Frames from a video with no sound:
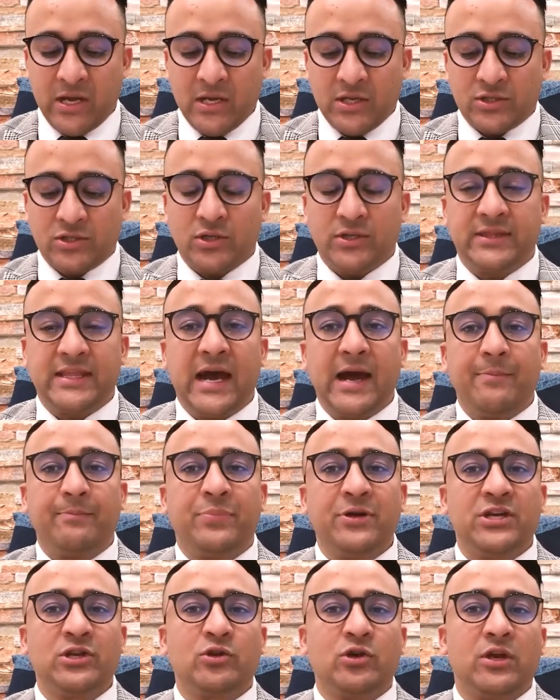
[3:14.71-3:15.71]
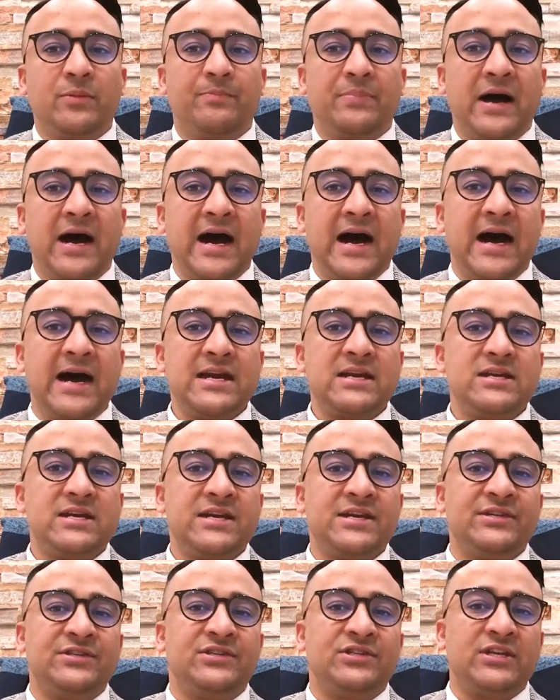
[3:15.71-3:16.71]
So that particular part
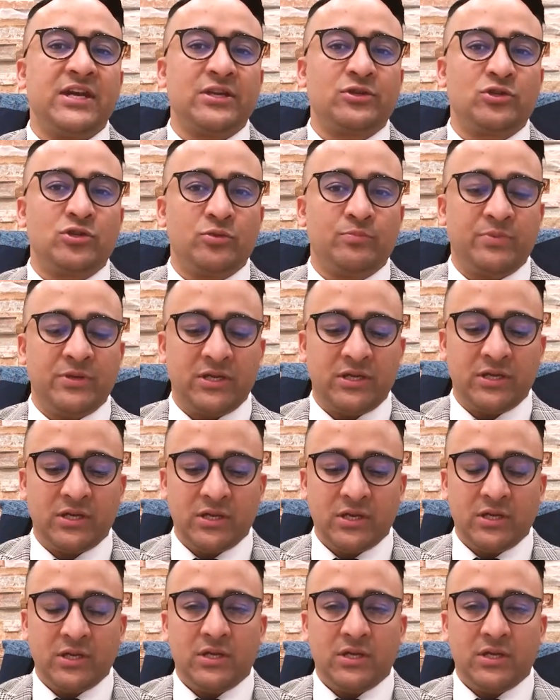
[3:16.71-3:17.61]
is yet to be